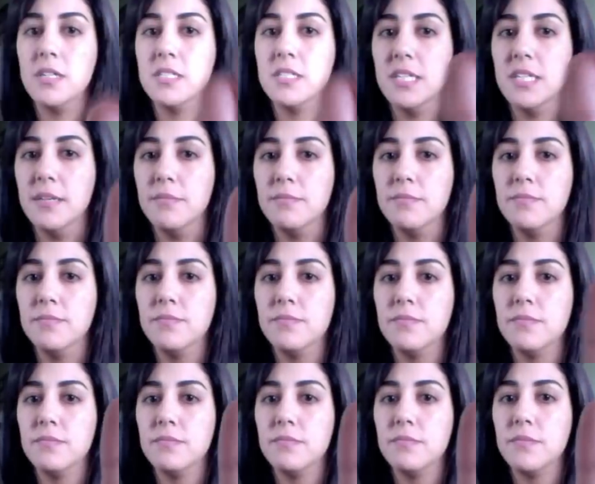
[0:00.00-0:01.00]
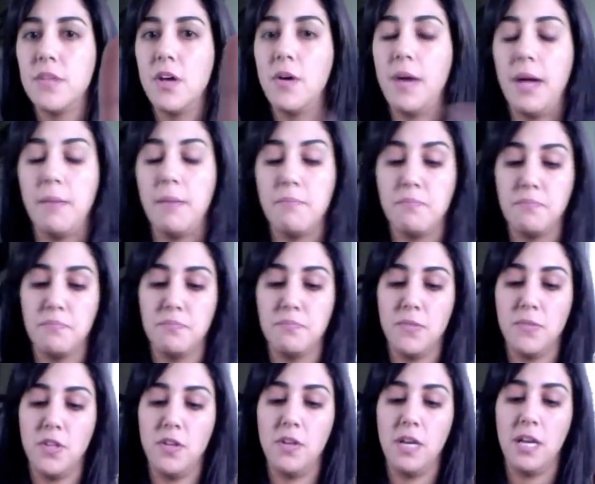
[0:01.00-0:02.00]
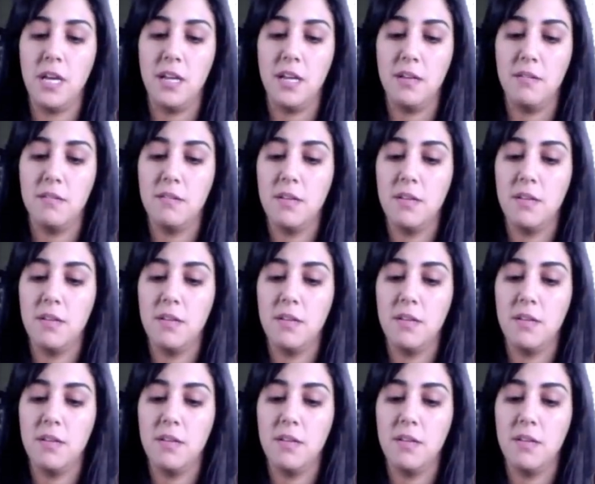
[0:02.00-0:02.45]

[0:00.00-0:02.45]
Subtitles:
to... Okay, you get it.